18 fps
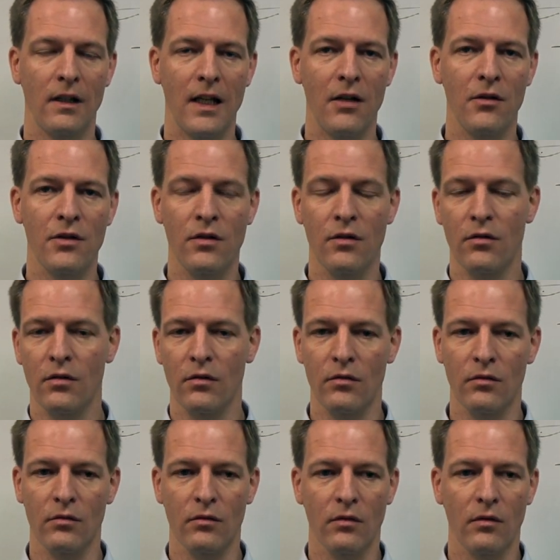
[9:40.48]
allows you
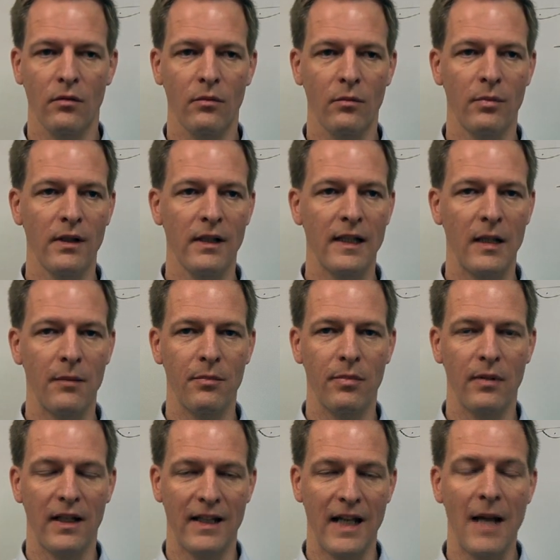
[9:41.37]
to build
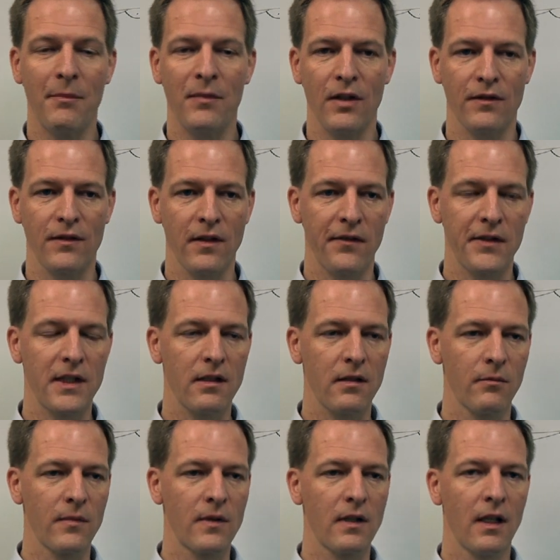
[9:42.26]
up adaptive
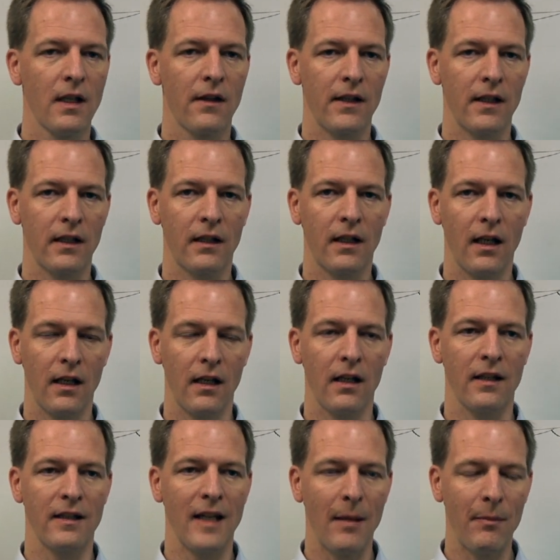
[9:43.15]
systems that
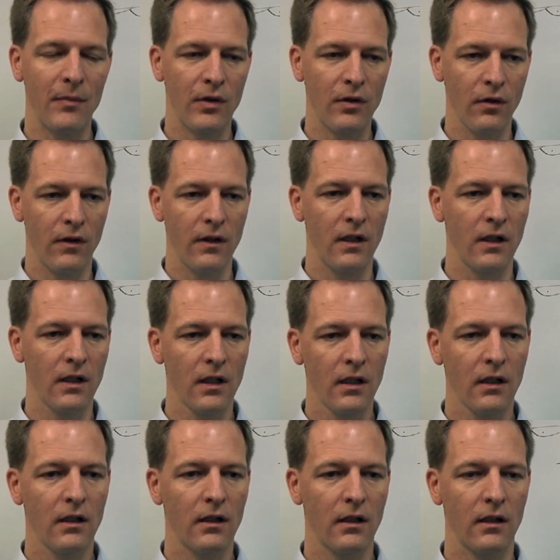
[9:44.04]
can adapt to the
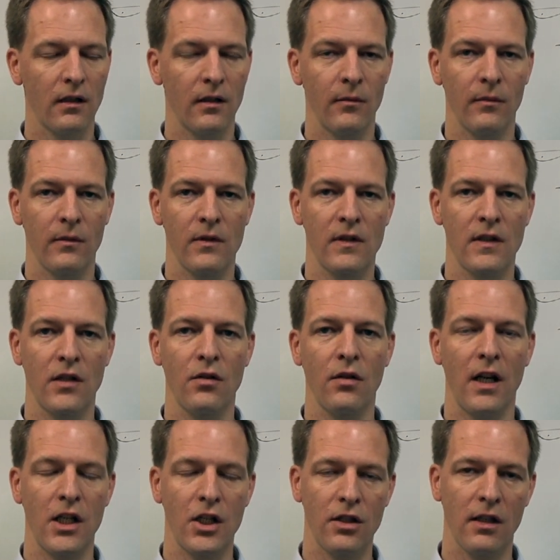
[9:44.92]

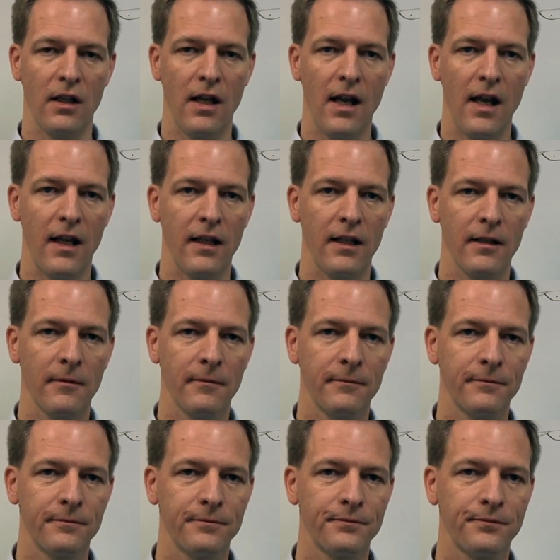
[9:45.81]
situation at hand.
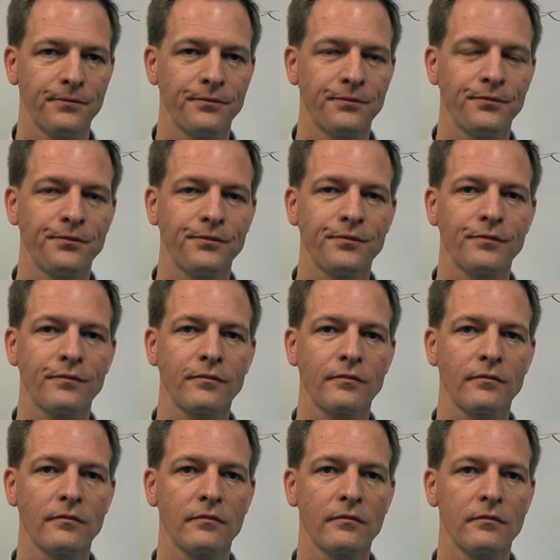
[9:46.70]
How about
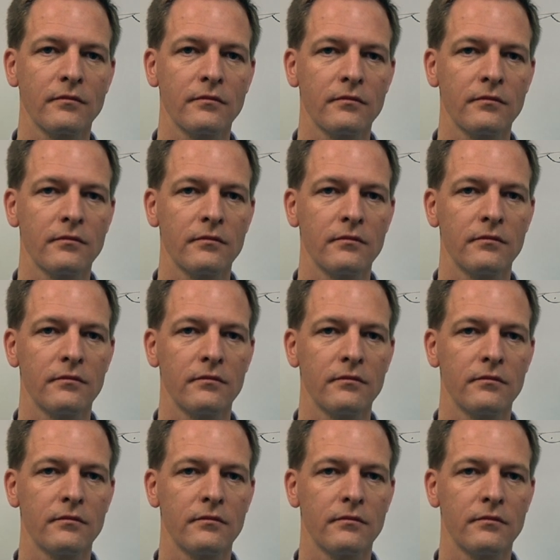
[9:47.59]
BCD?
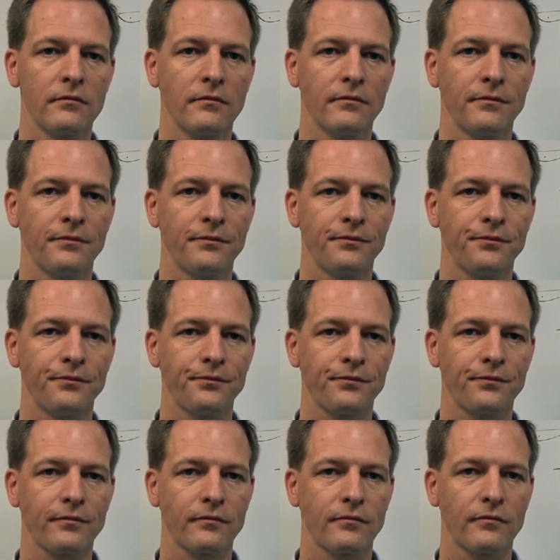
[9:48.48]
What's the difference
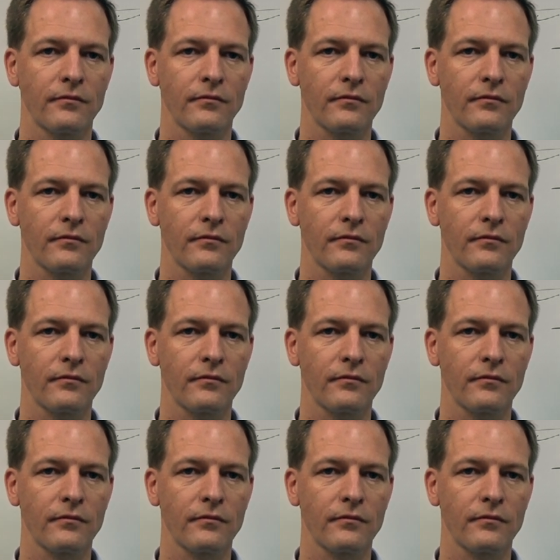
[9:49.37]
there?